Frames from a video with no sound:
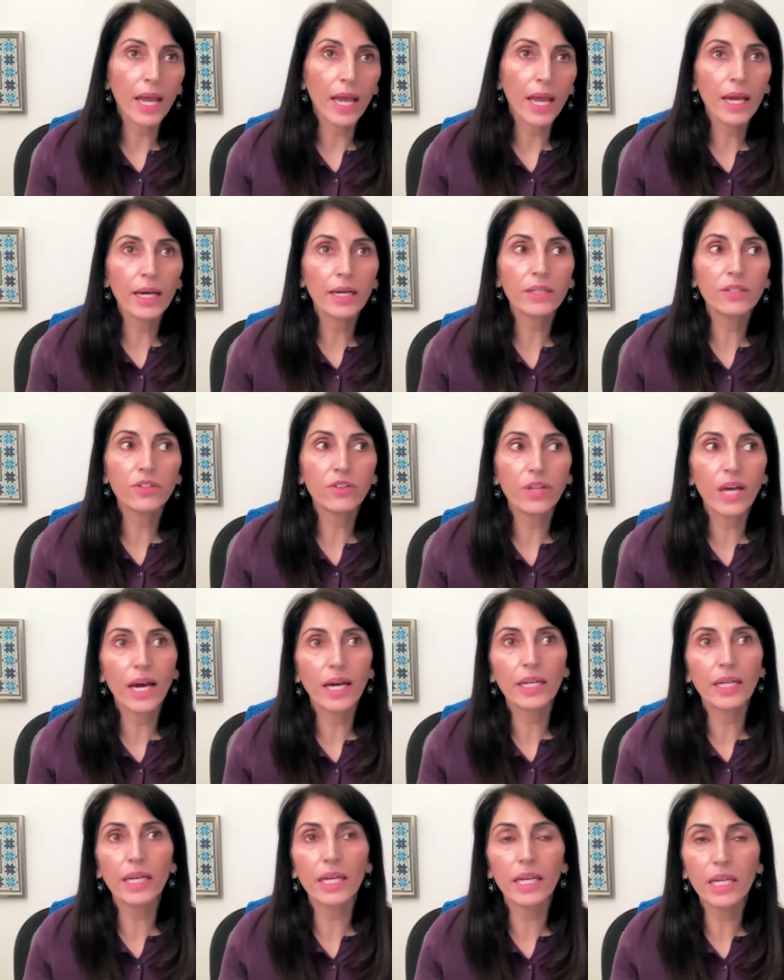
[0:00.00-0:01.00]
And
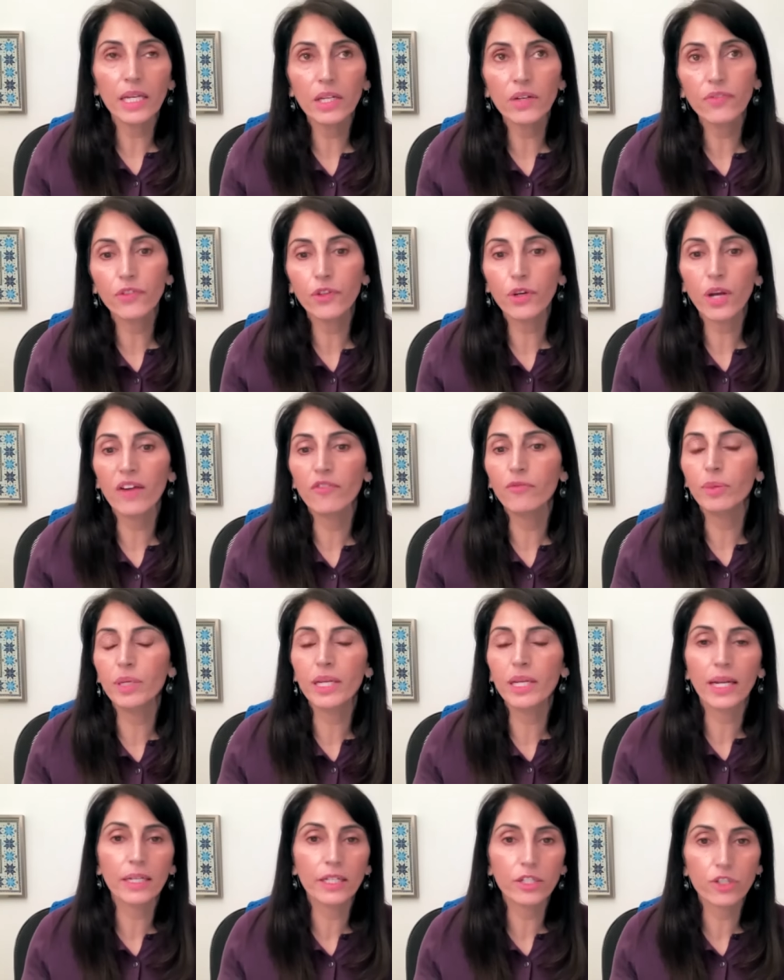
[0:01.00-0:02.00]
that if there have been
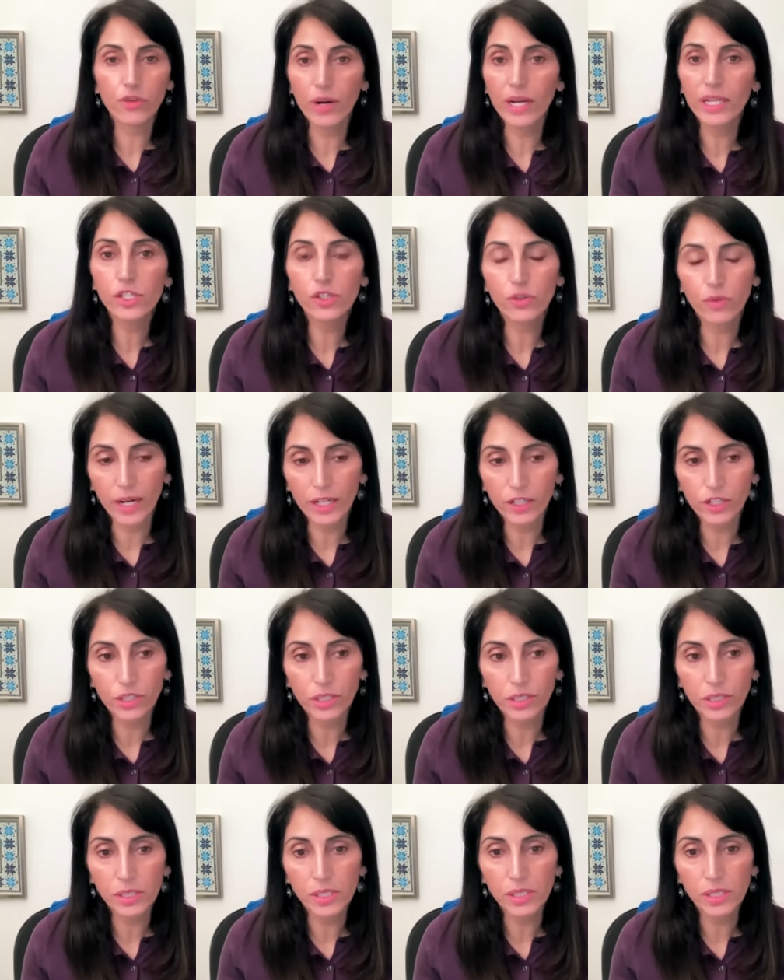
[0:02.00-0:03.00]
any
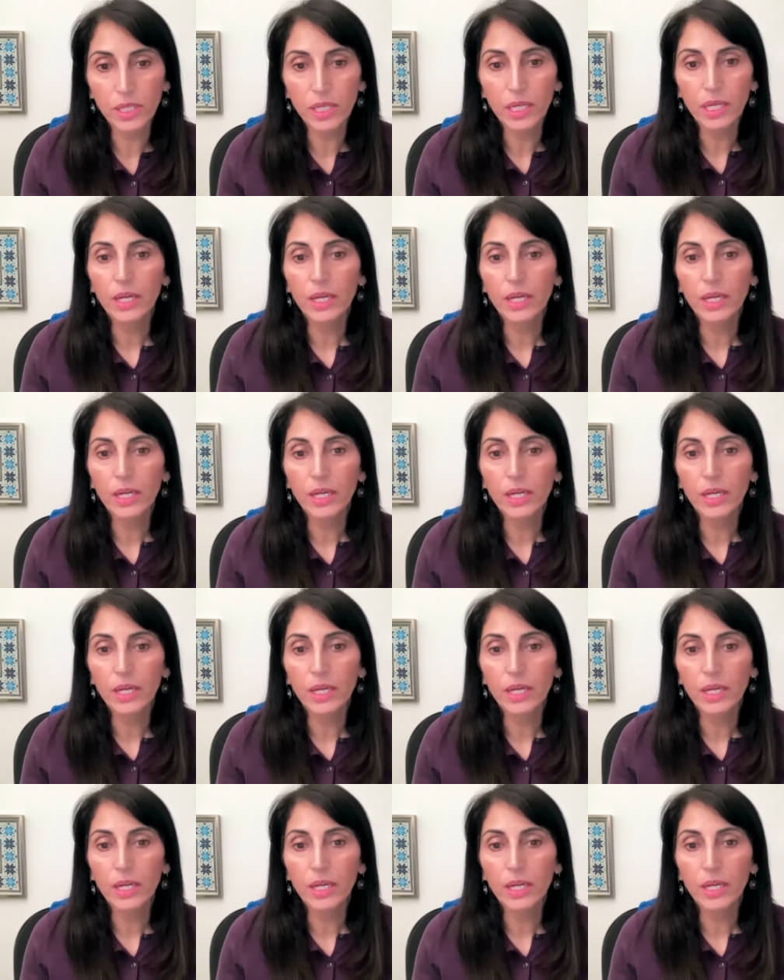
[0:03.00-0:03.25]
transgressions,